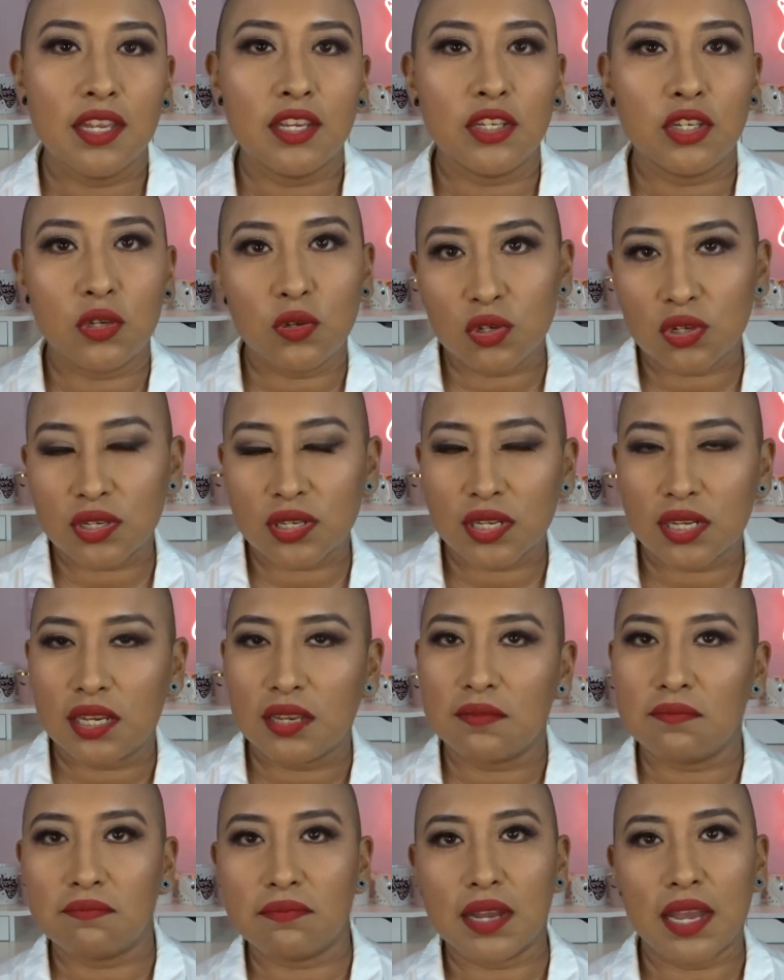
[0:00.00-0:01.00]

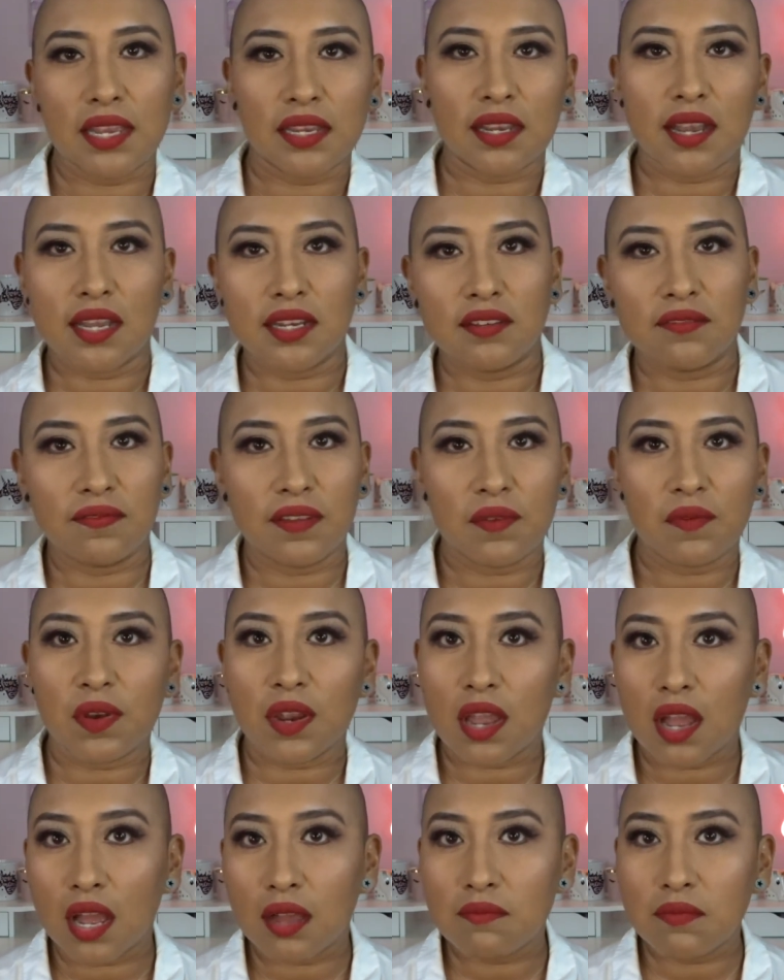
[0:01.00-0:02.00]
Usually my kind of favorite
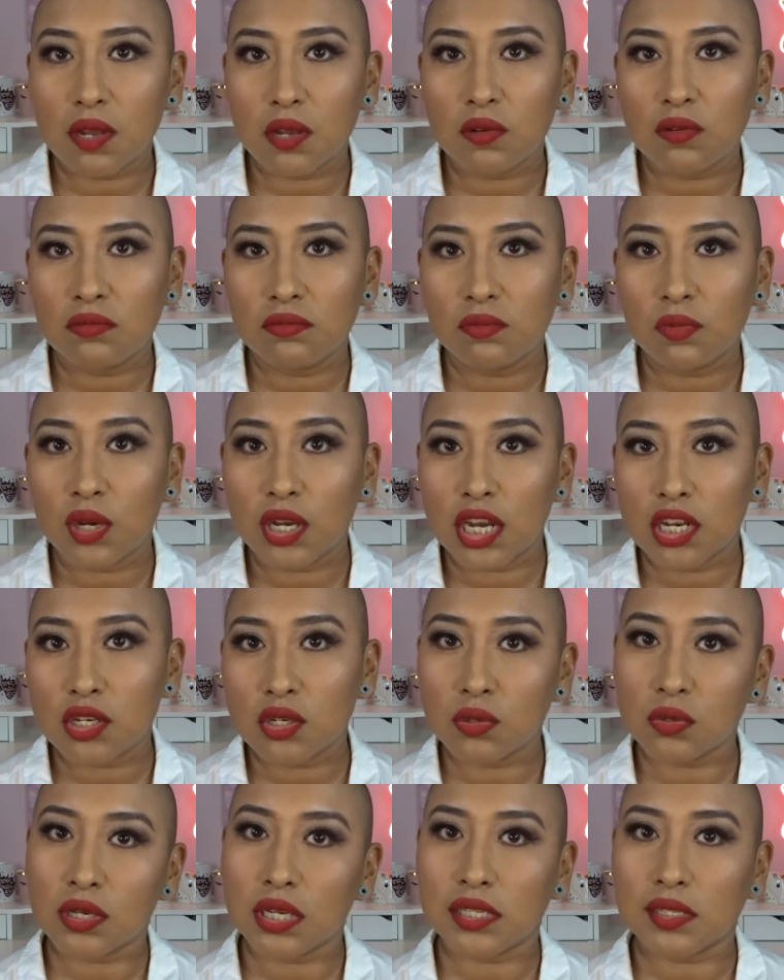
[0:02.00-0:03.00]
combo when I do
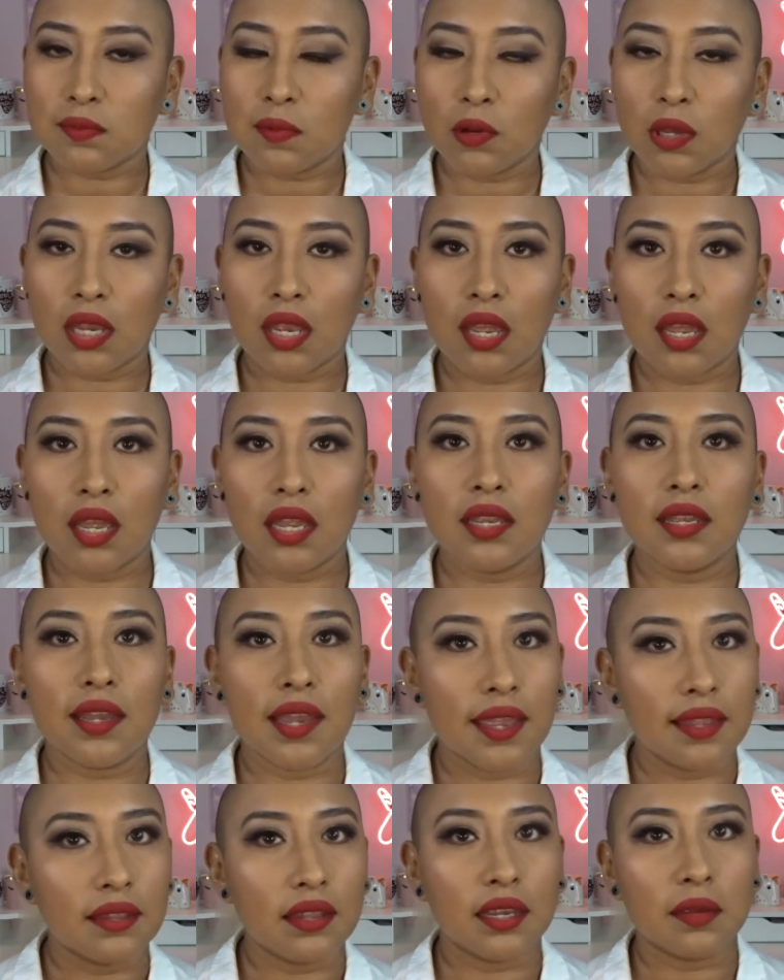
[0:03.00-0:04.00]
a smoky eye.
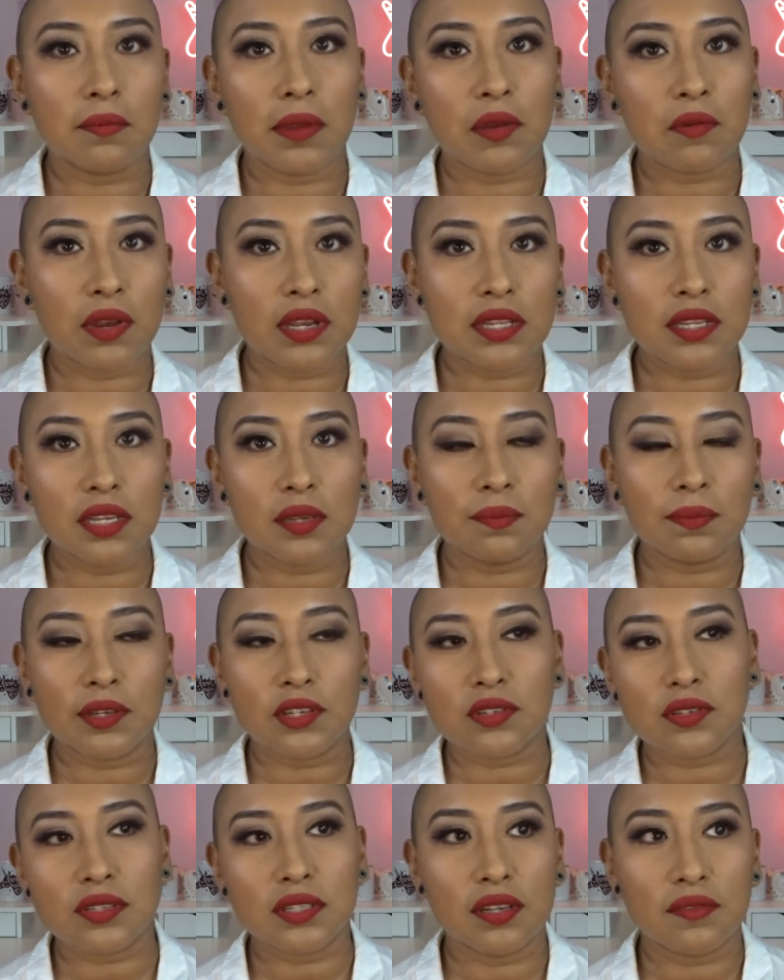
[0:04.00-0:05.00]
I like my red lip. I
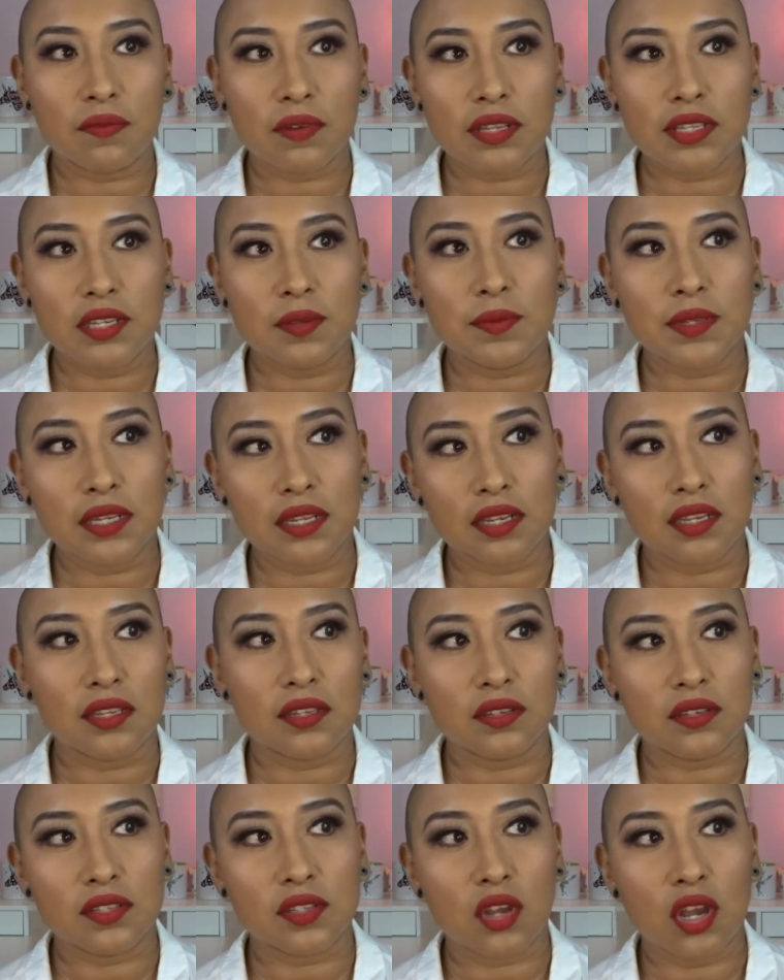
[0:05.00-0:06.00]
just love red lips. I think it
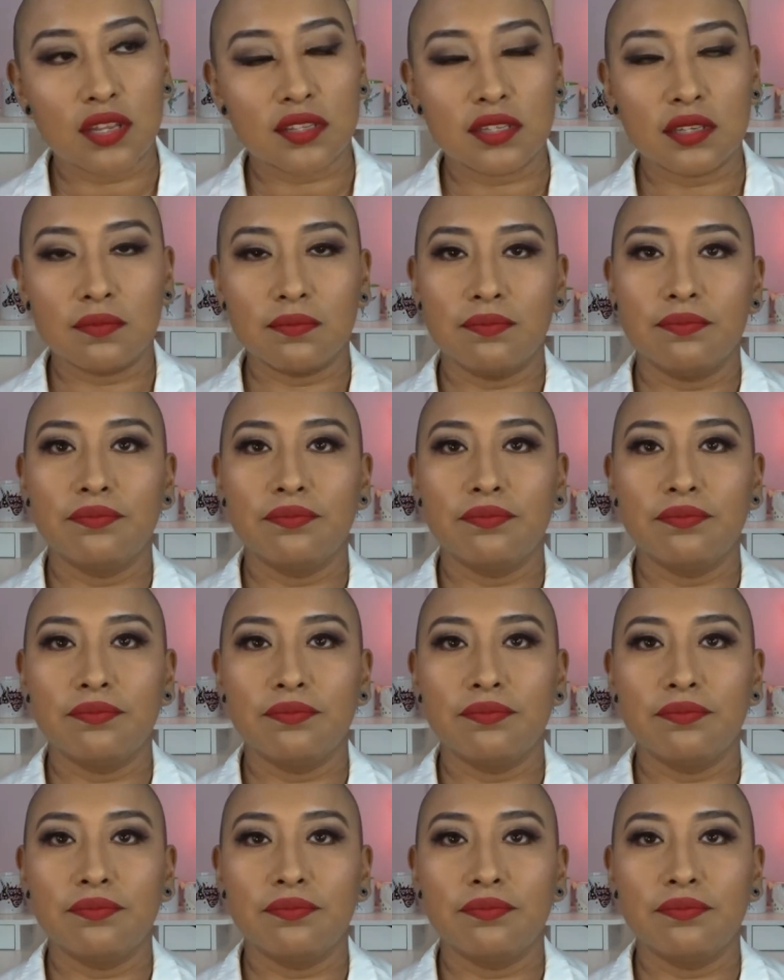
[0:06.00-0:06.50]
looks awesome.